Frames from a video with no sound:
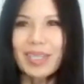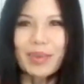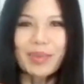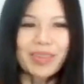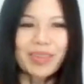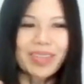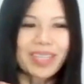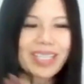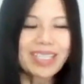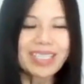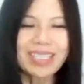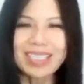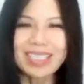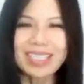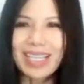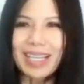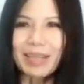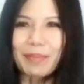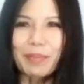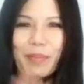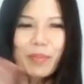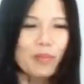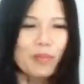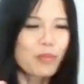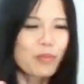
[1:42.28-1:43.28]
So this is
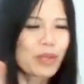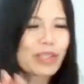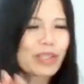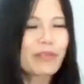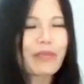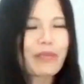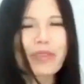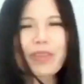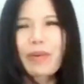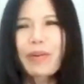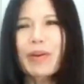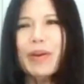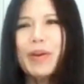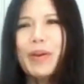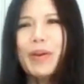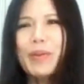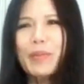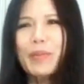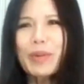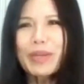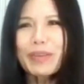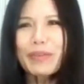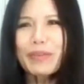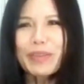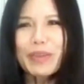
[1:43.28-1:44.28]
it. One of the
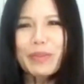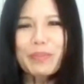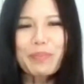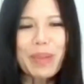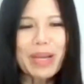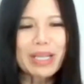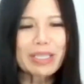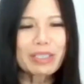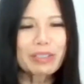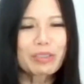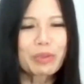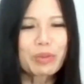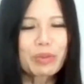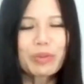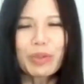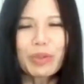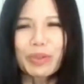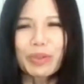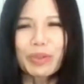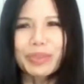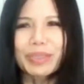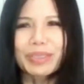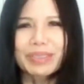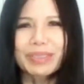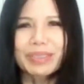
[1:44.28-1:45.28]
one of the best
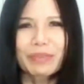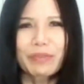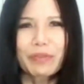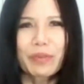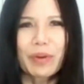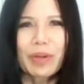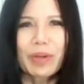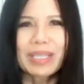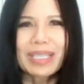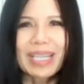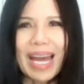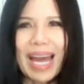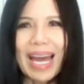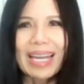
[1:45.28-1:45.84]
tools for an